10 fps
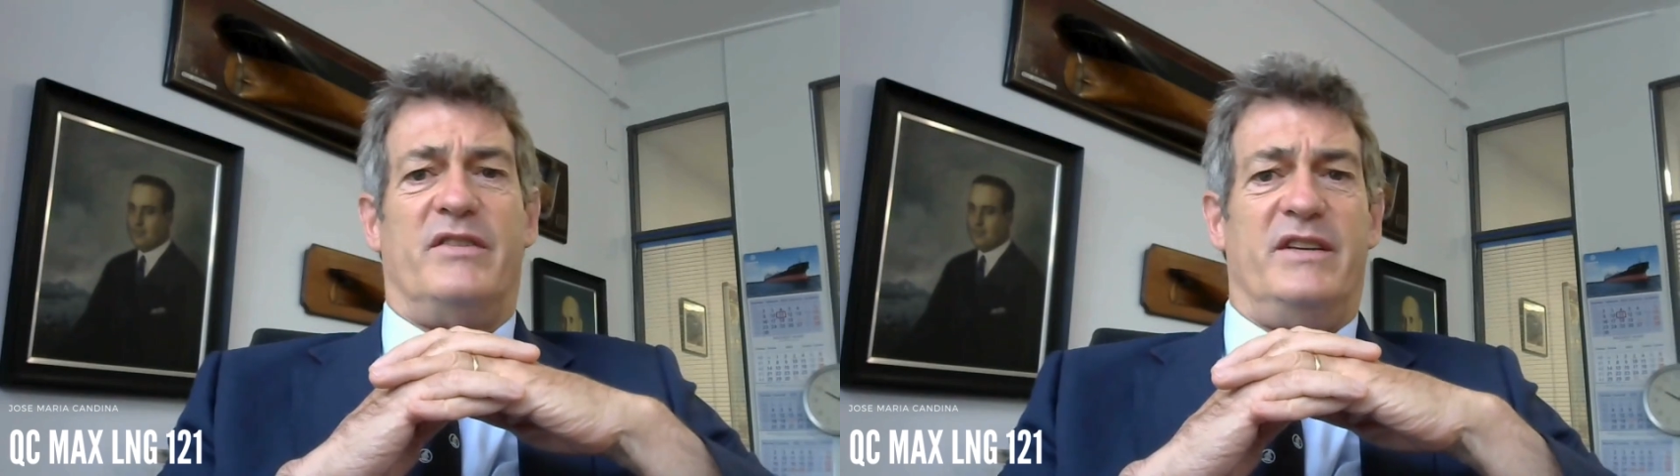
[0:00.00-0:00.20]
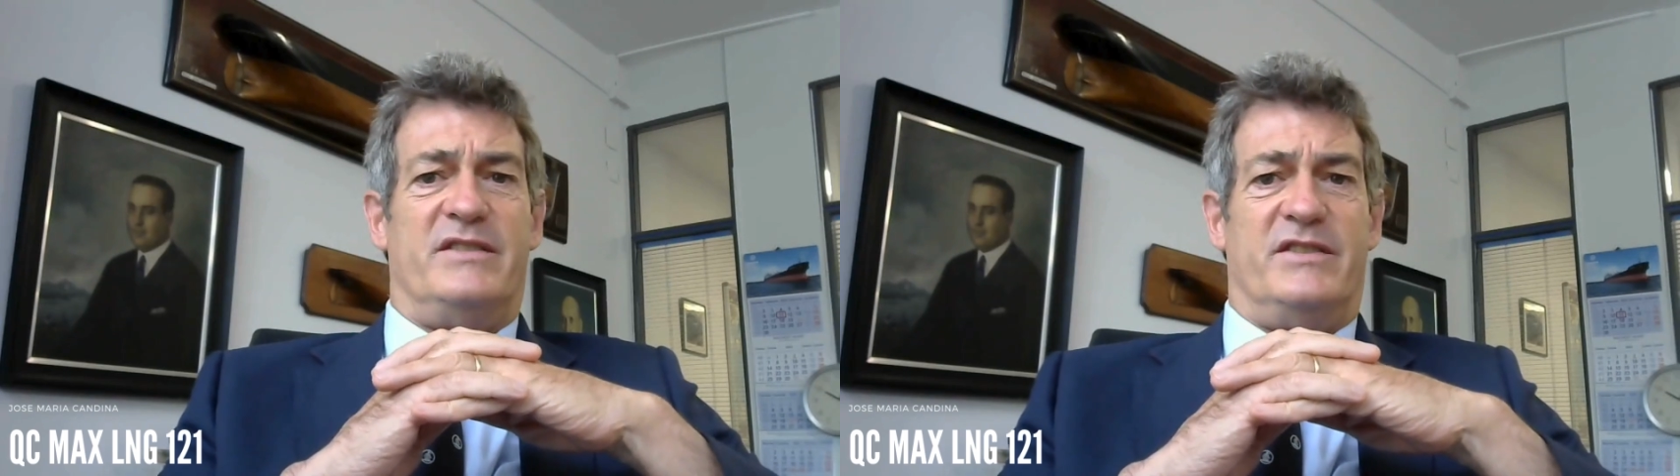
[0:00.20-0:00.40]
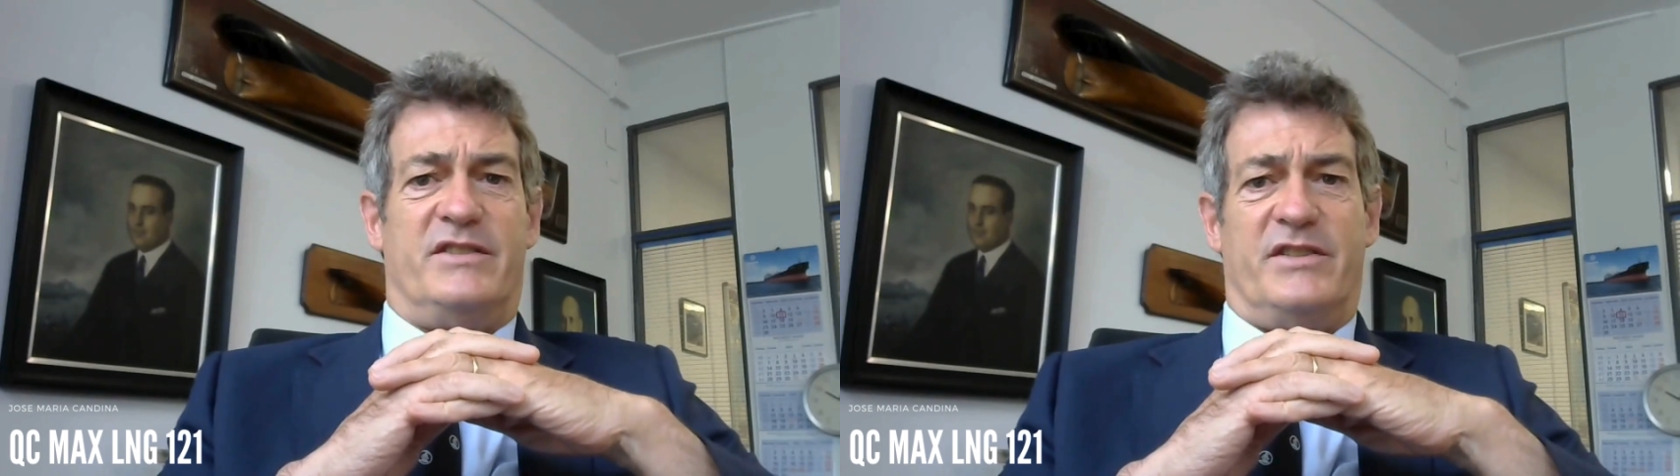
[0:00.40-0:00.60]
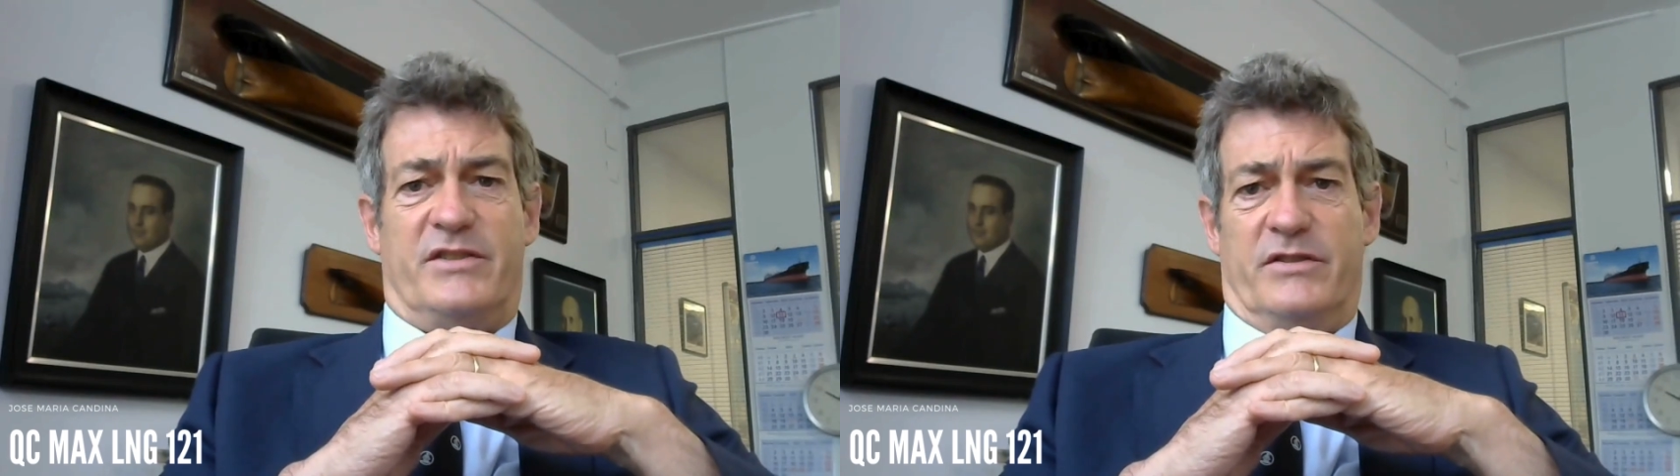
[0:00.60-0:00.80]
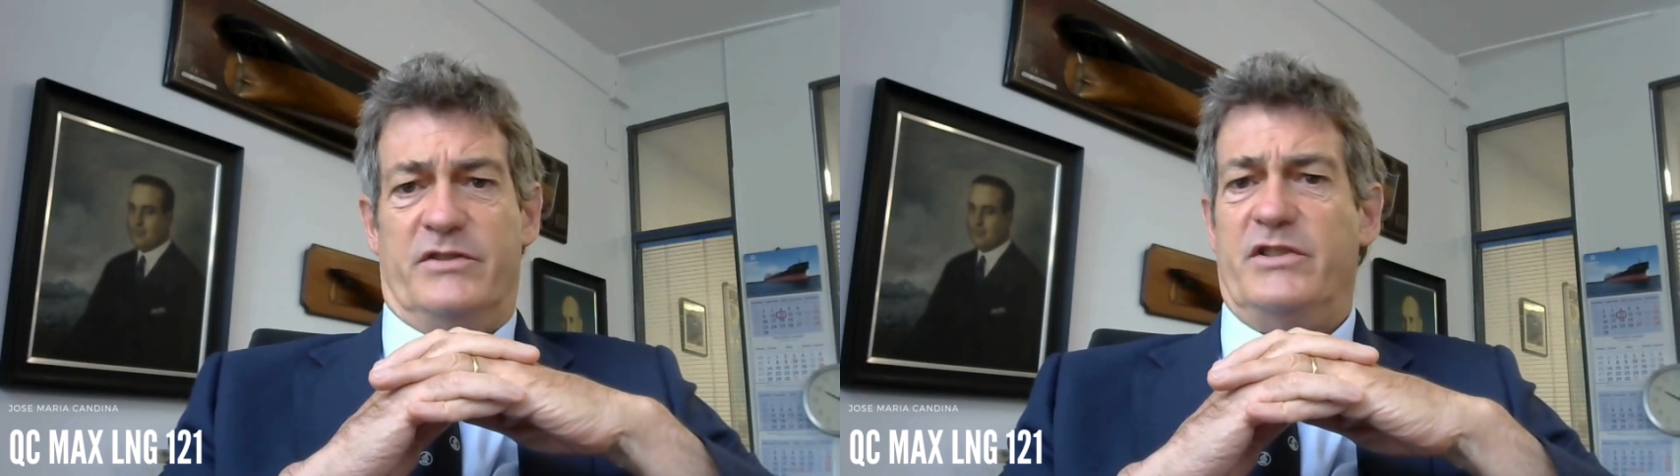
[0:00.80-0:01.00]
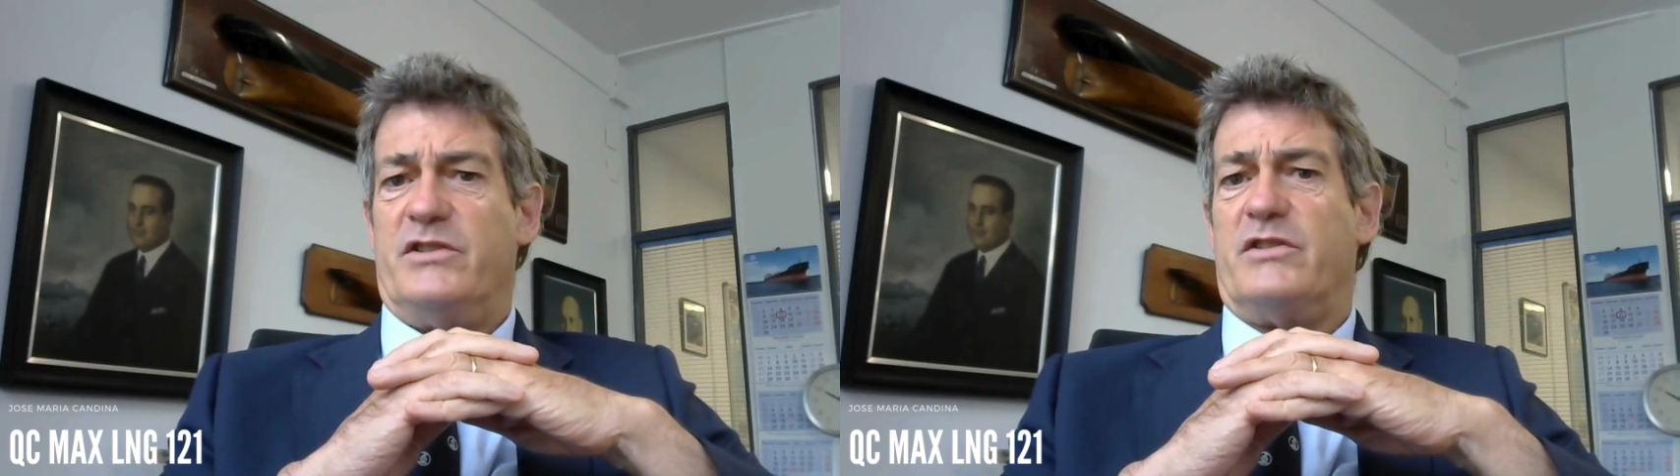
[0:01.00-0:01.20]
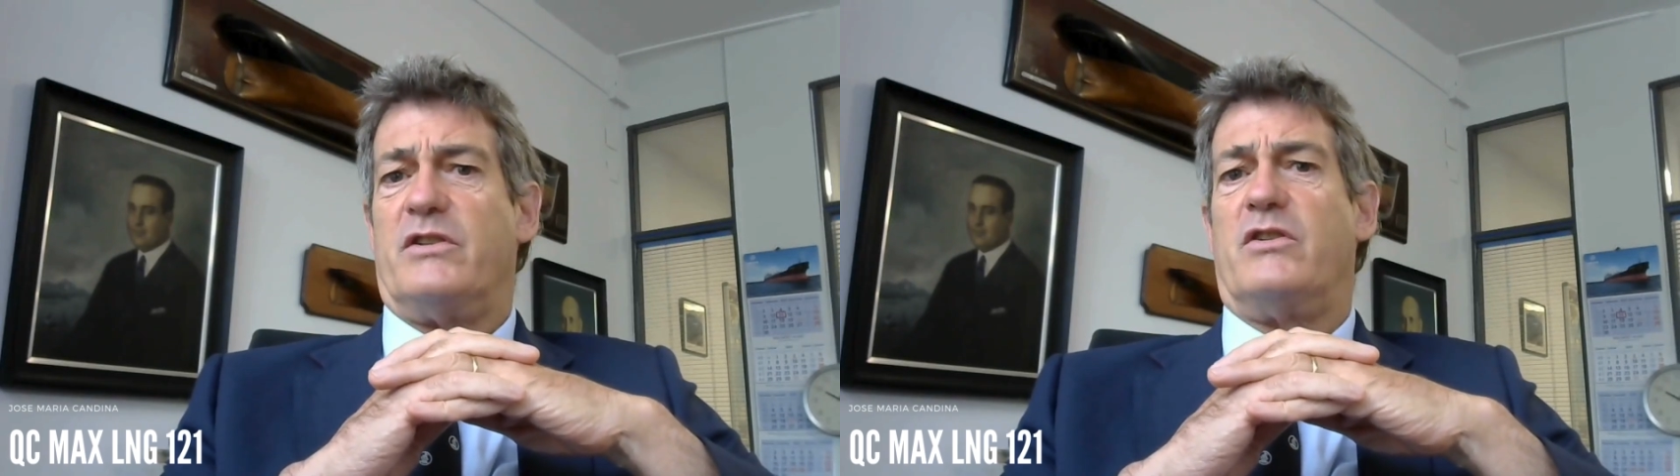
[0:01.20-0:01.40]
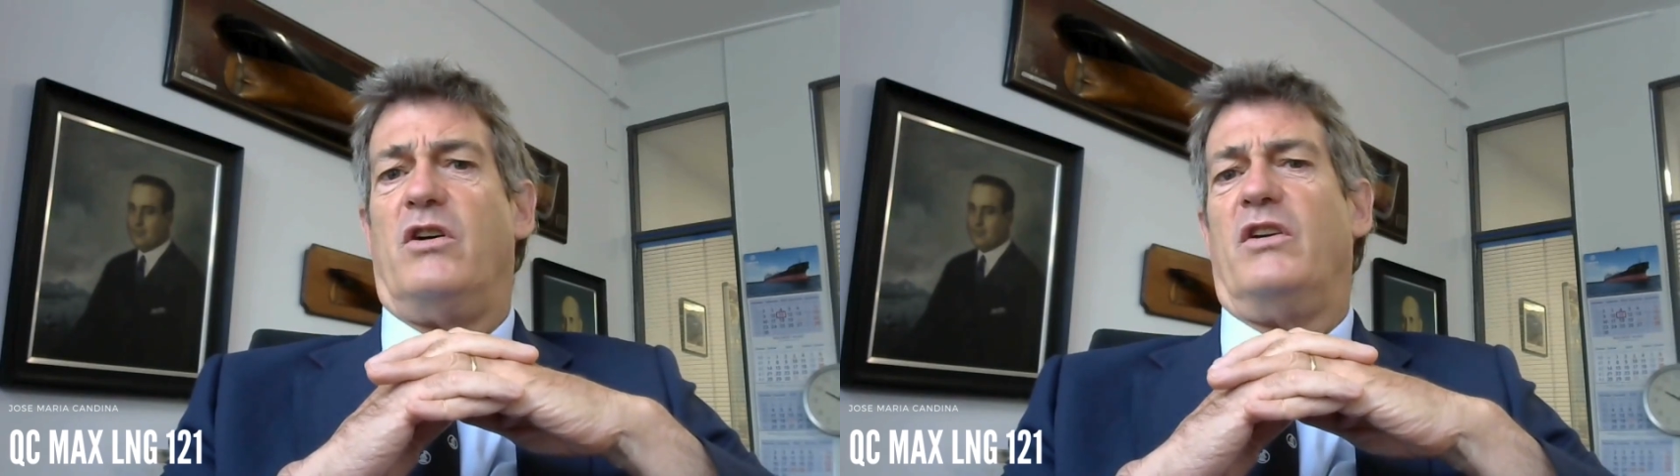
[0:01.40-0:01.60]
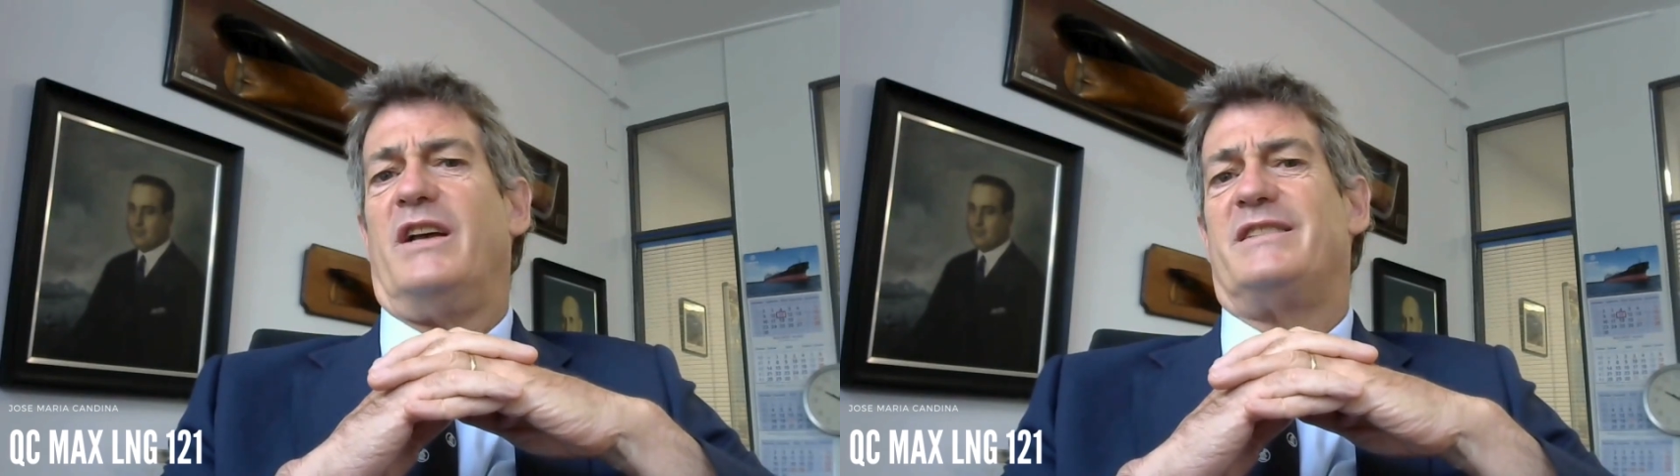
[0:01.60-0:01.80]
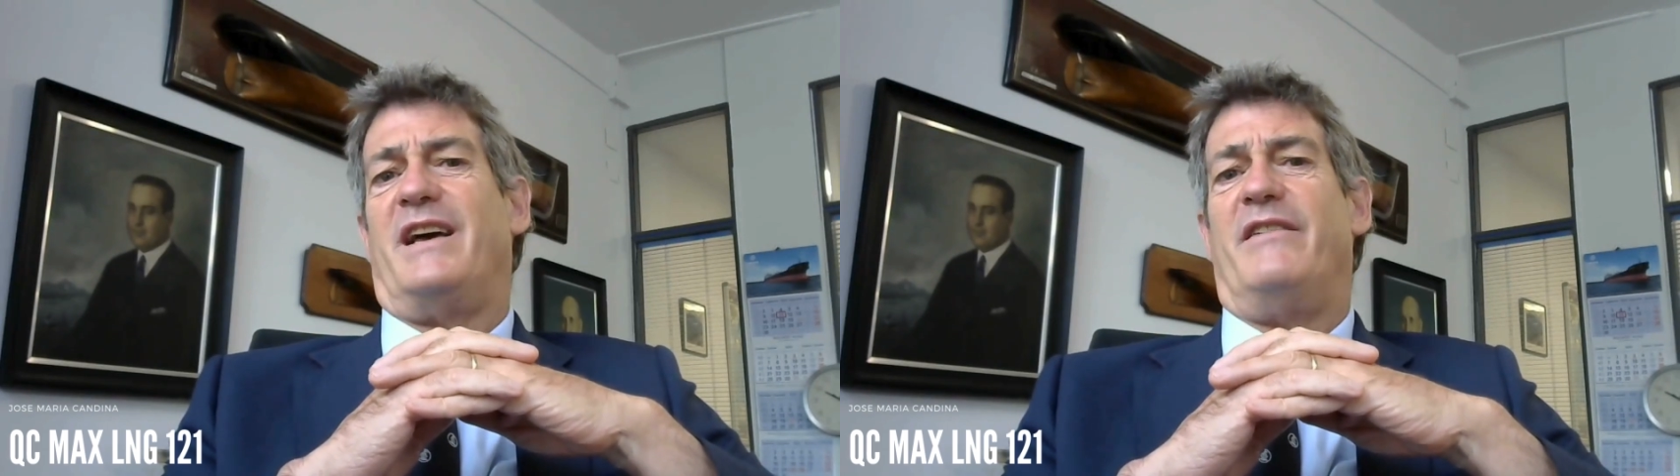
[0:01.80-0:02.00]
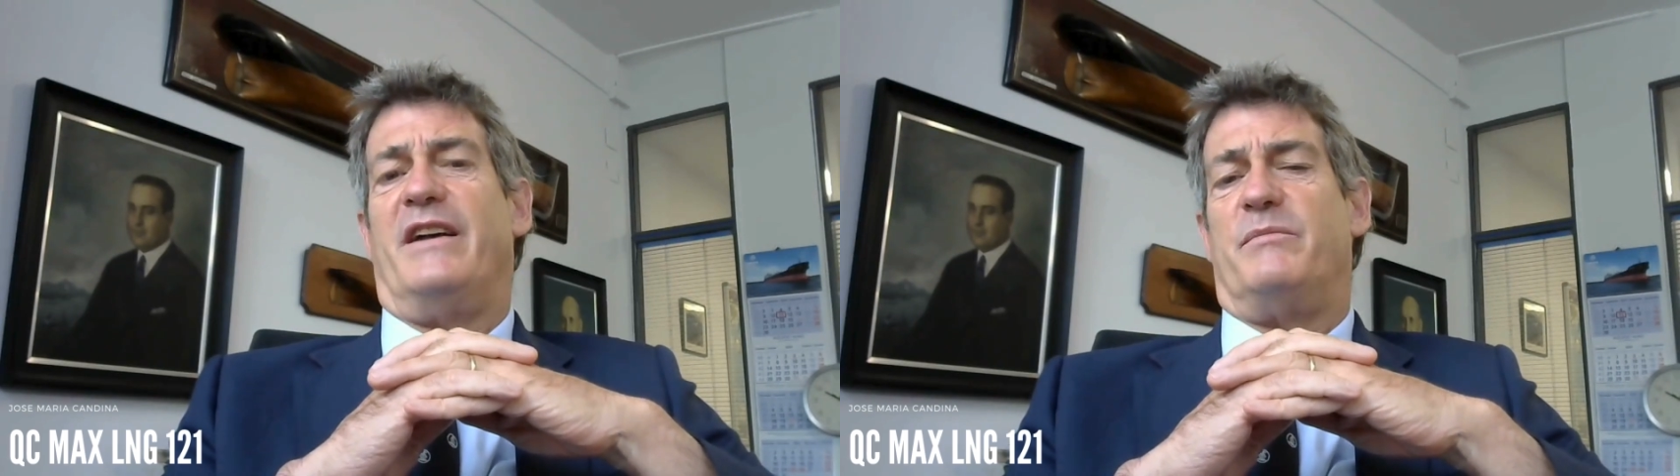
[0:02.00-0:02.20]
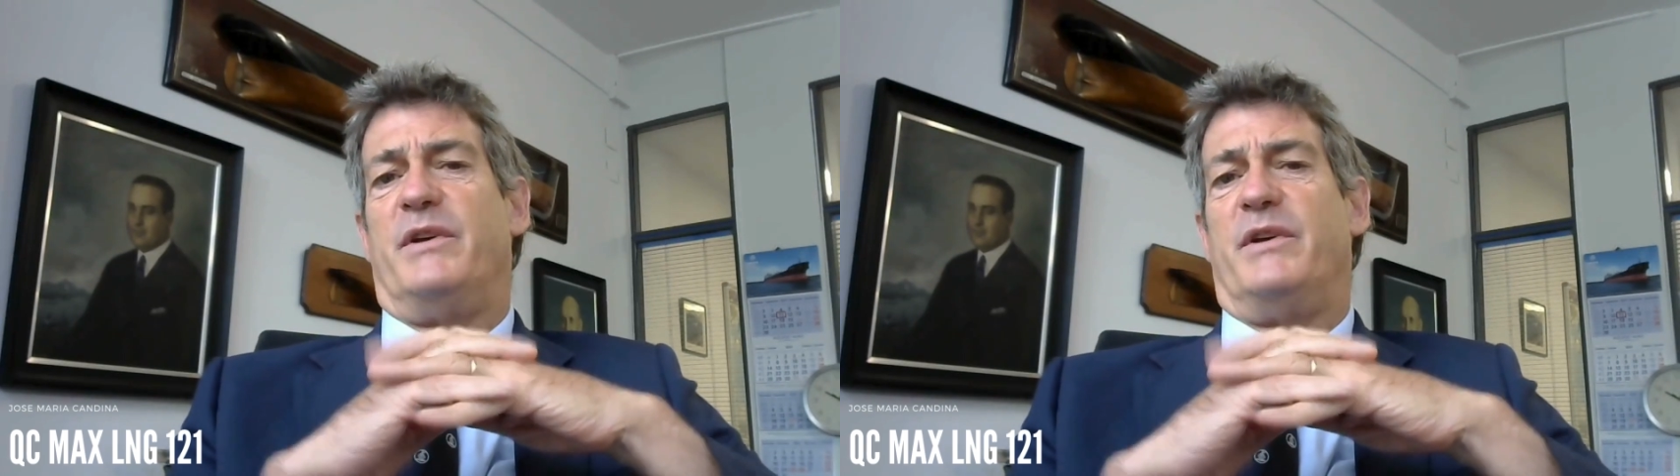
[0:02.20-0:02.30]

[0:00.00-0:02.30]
this decision. Just call us direct,